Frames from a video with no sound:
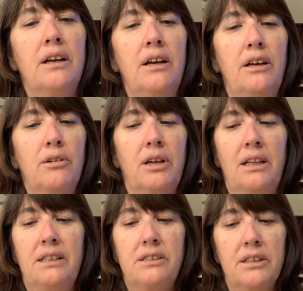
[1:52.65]
Okay,
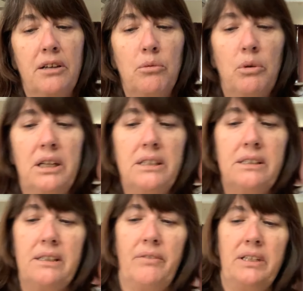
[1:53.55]
let's look at
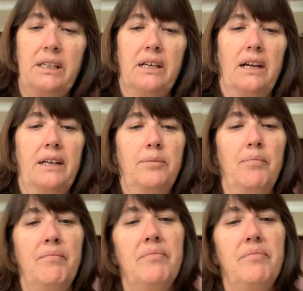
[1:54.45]
179.